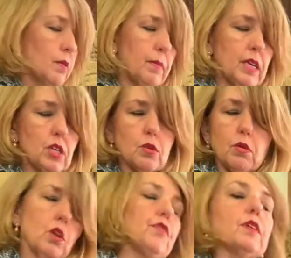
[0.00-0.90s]
Patients
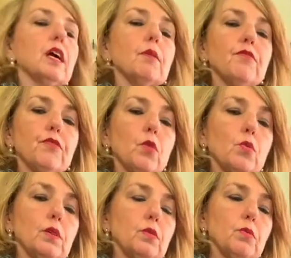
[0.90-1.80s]
will often come
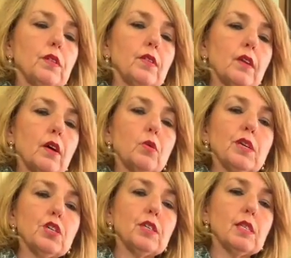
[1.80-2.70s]
forward with
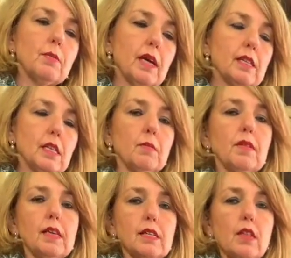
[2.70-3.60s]
questions about some of
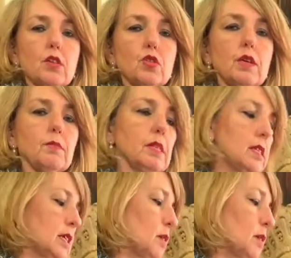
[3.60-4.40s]
these other treatments, and